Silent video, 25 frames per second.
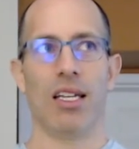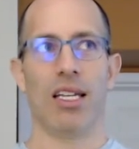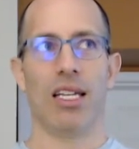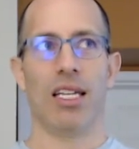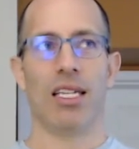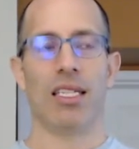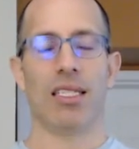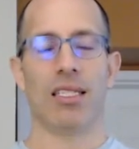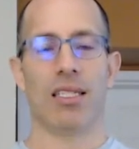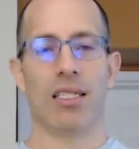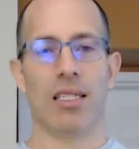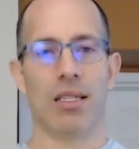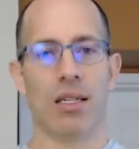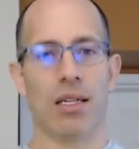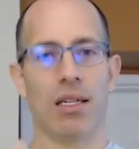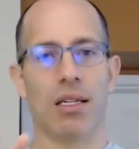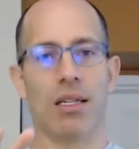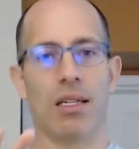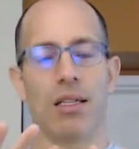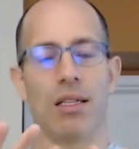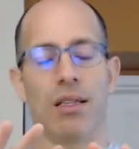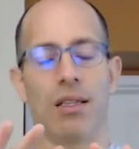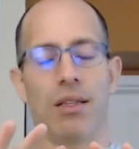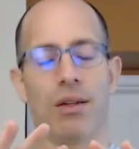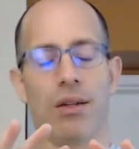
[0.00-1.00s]
is
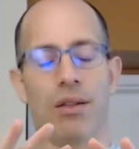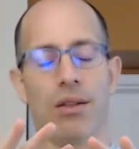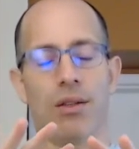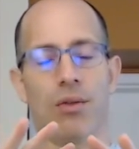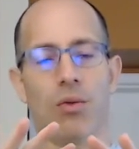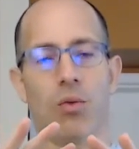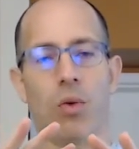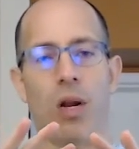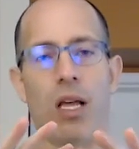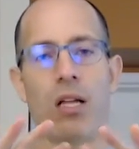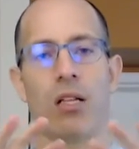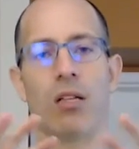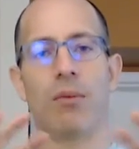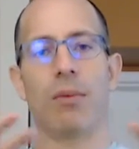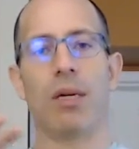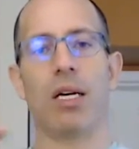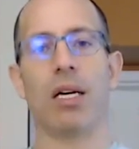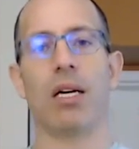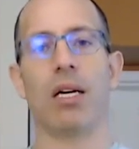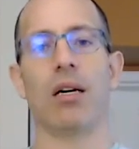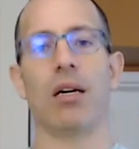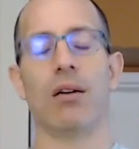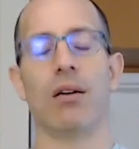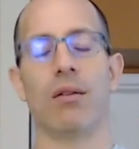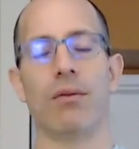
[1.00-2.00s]
the realm
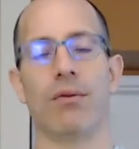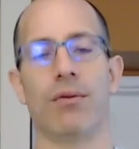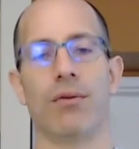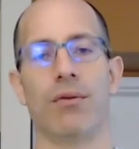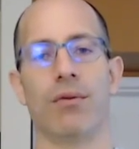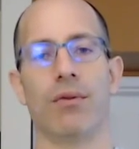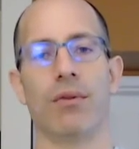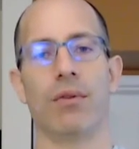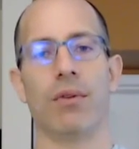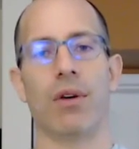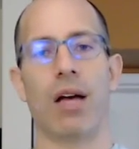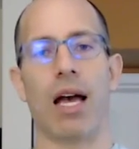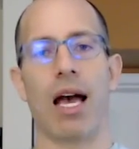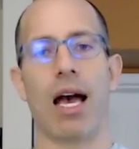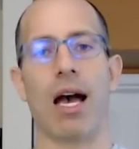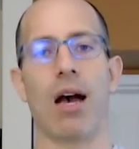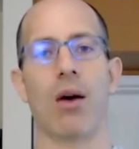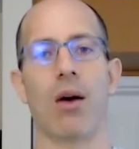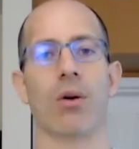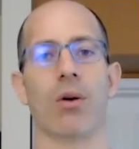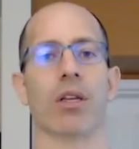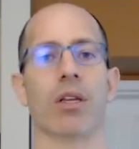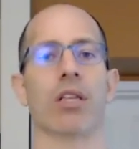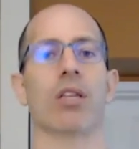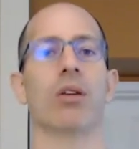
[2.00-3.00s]
of
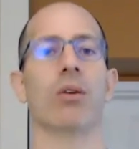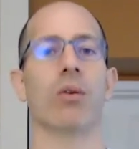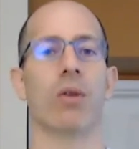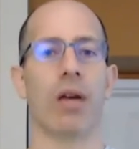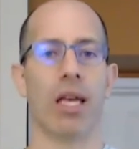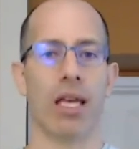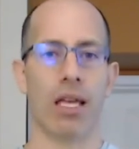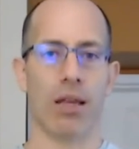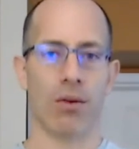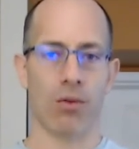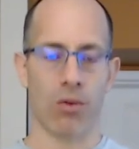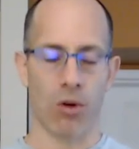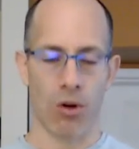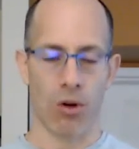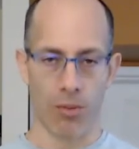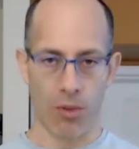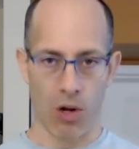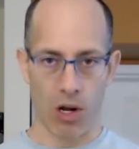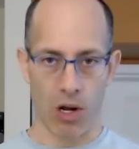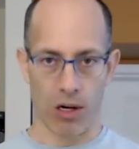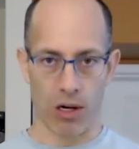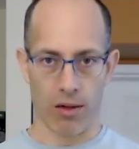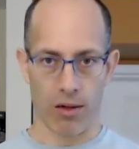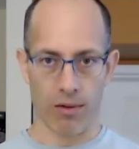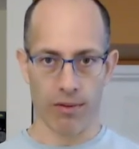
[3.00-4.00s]
how are you a role
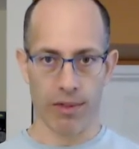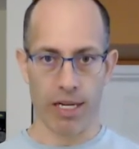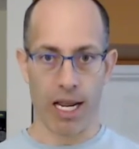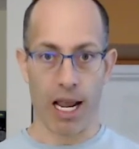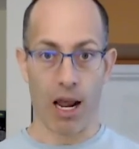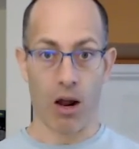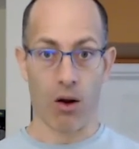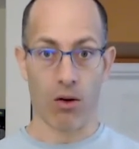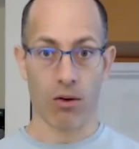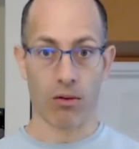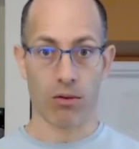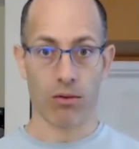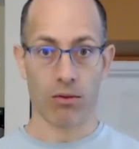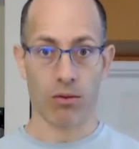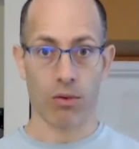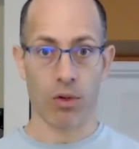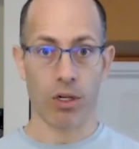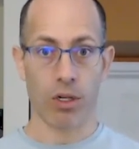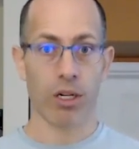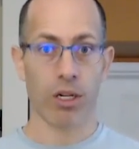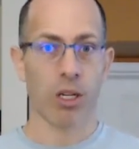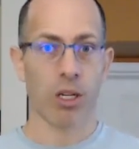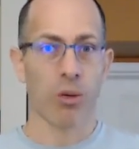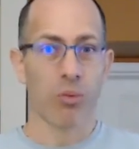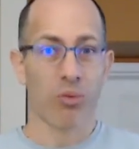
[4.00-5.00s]
model now?
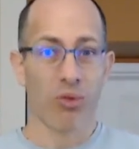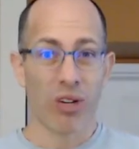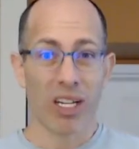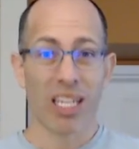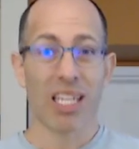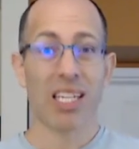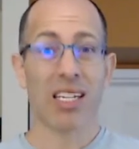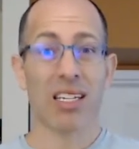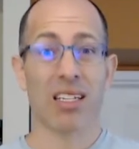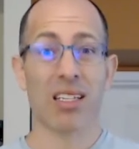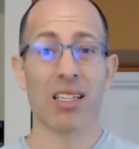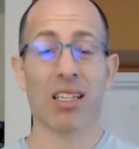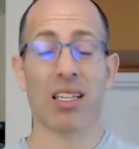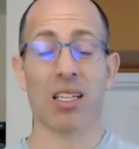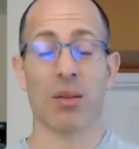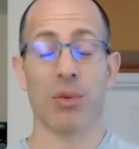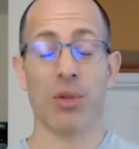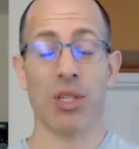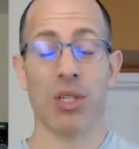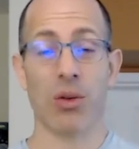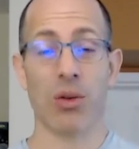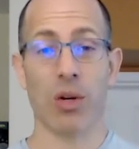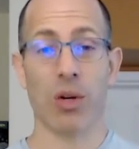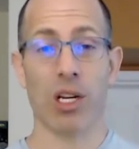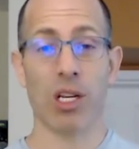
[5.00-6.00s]
What are you bringing to the
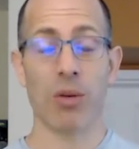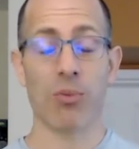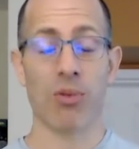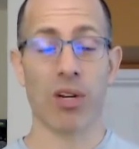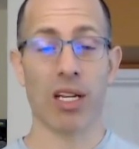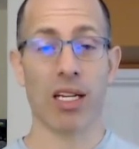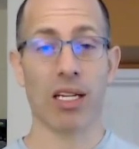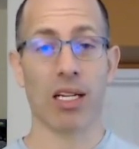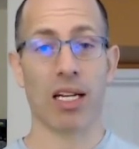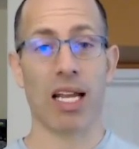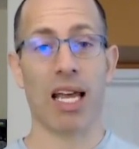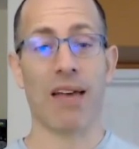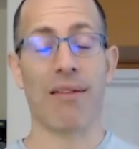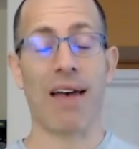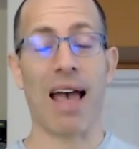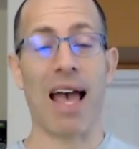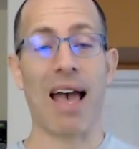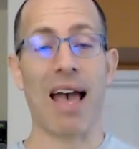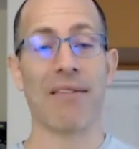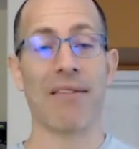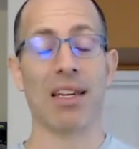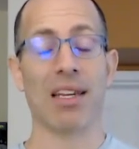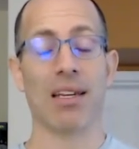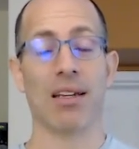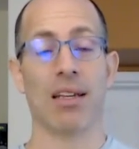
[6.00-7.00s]
community? What are you bringing to life,
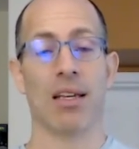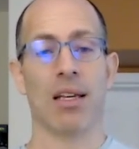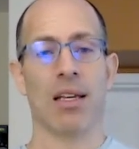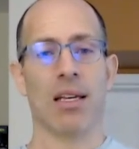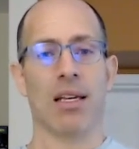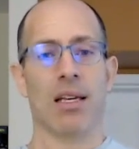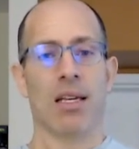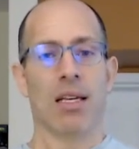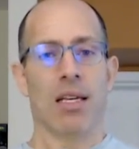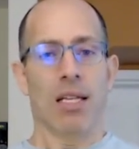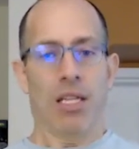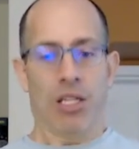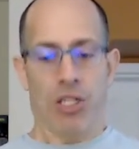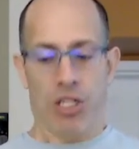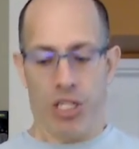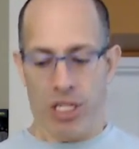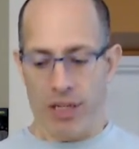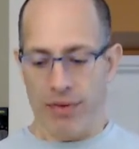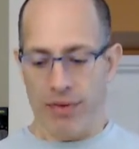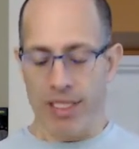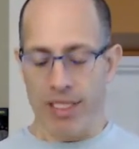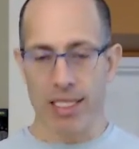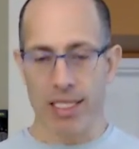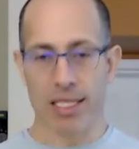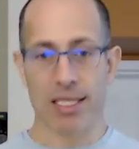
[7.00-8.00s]
having
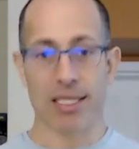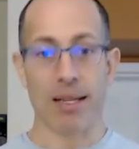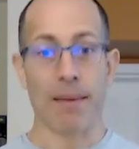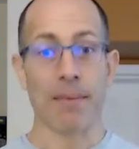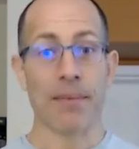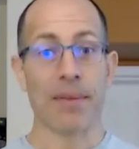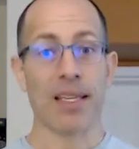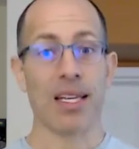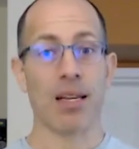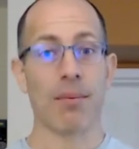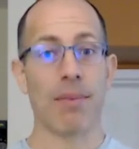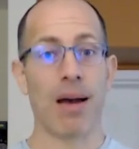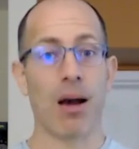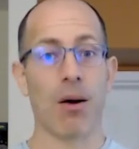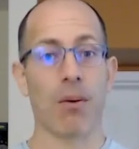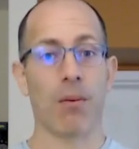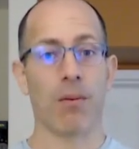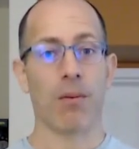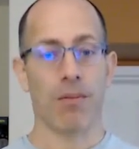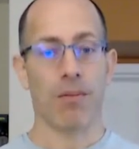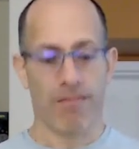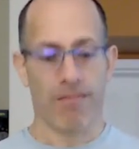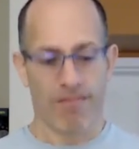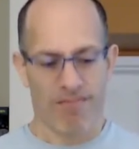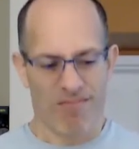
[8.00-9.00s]
shifted something
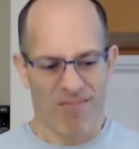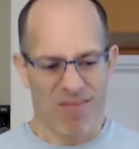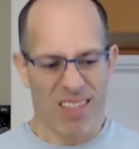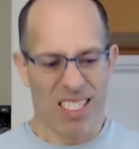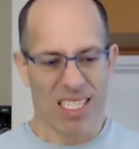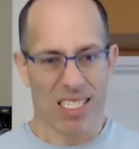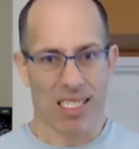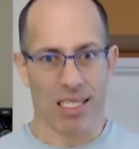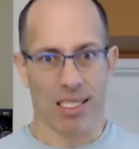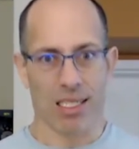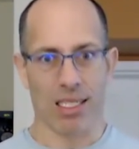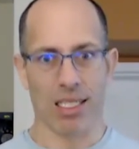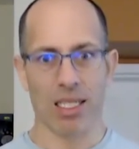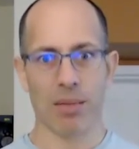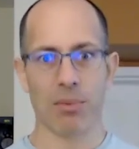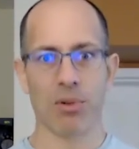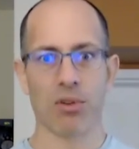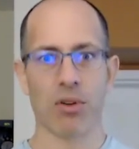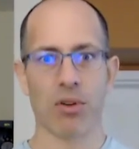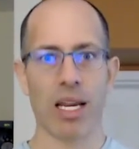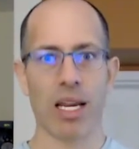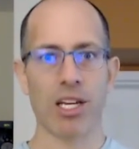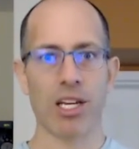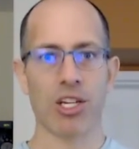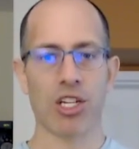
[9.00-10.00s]
about this
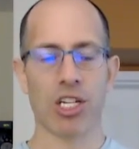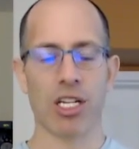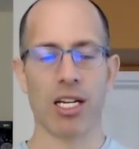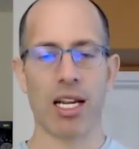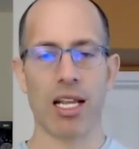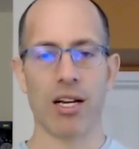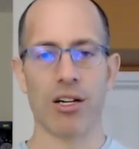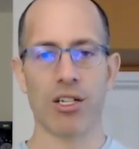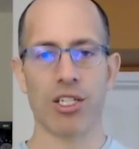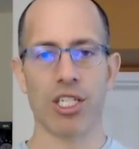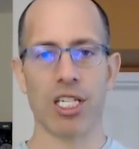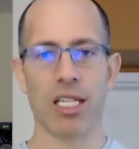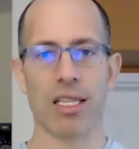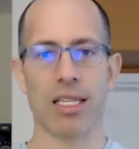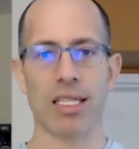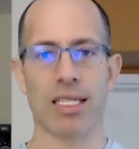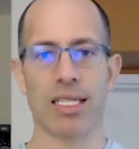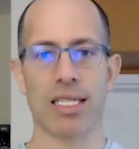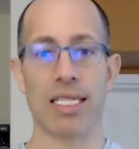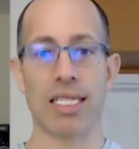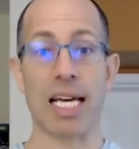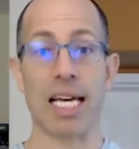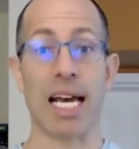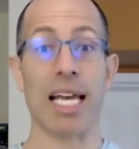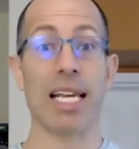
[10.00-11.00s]
liberation energy, this
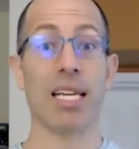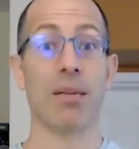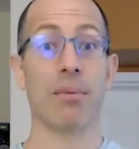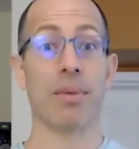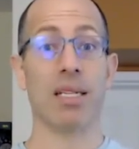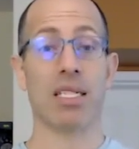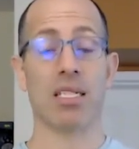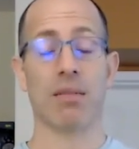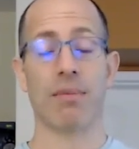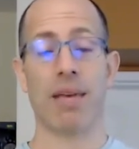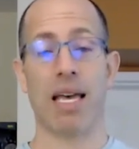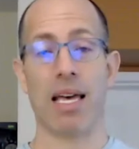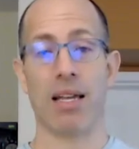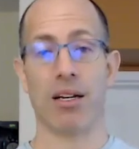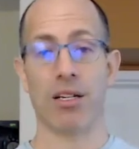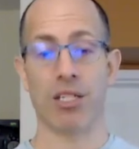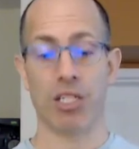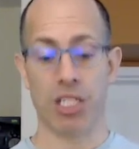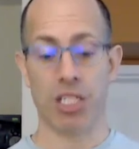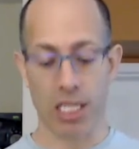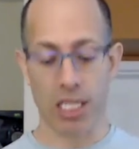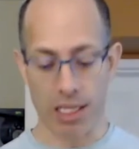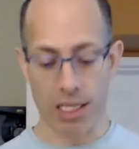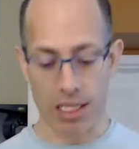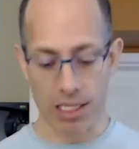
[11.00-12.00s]
dynamism
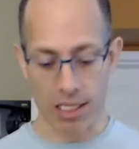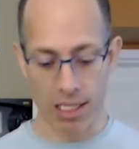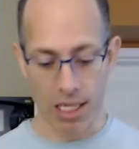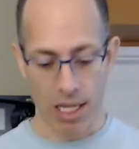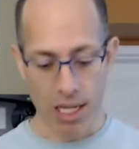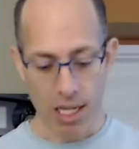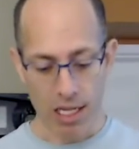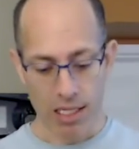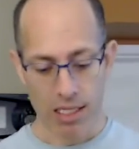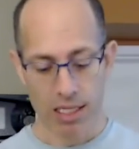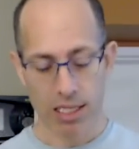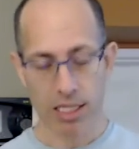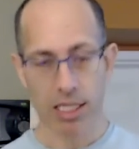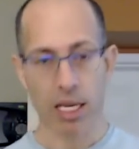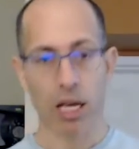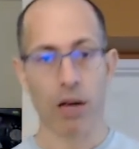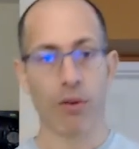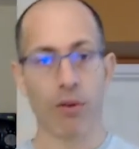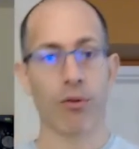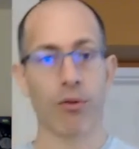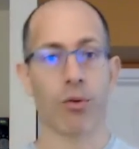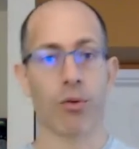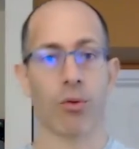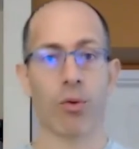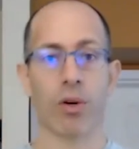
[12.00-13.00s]
energy, this
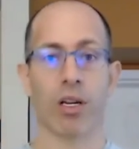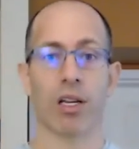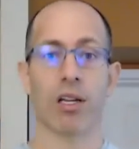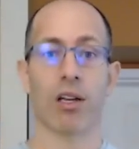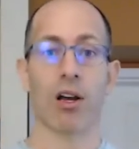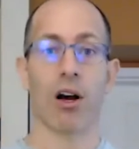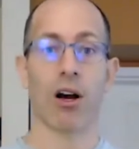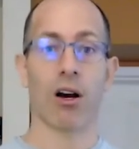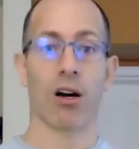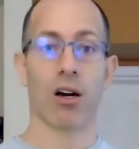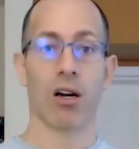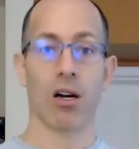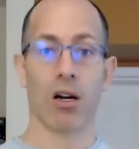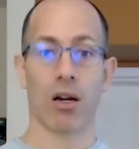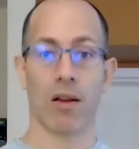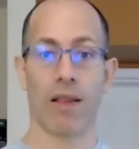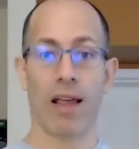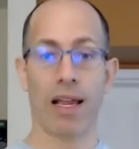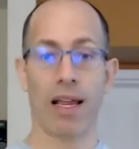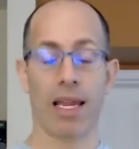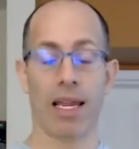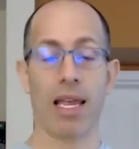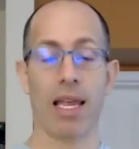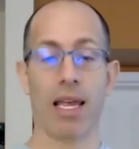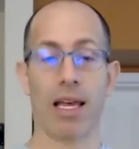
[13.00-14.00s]
self-regard
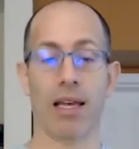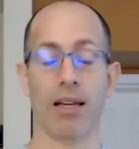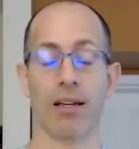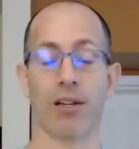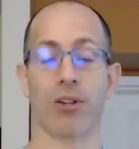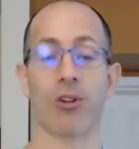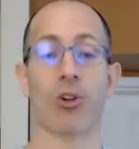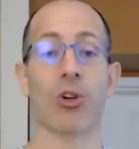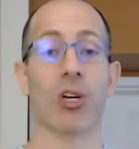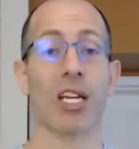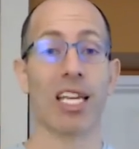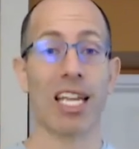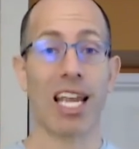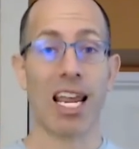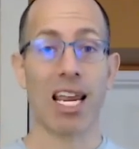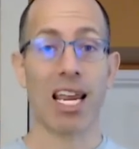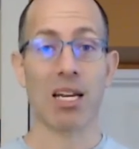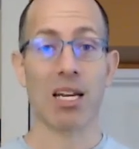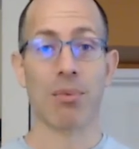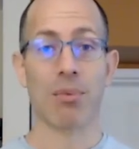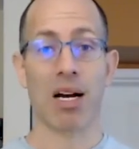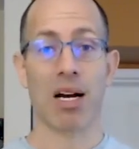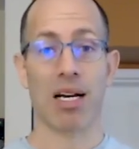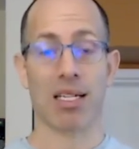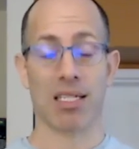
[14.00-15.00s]
that can
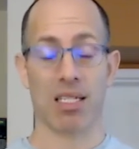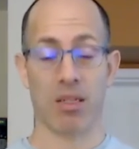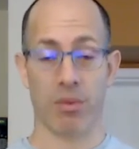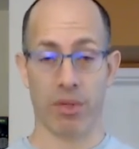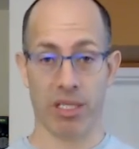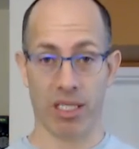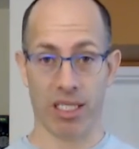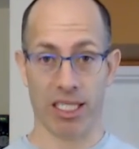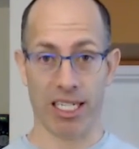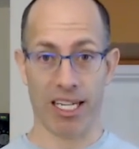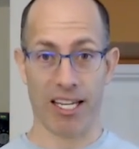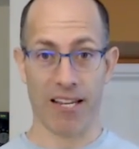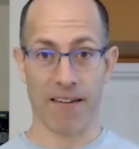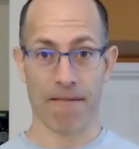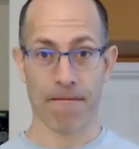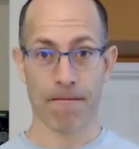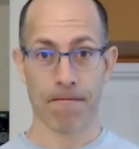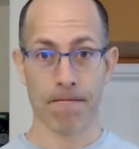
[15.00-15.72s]
create possibility?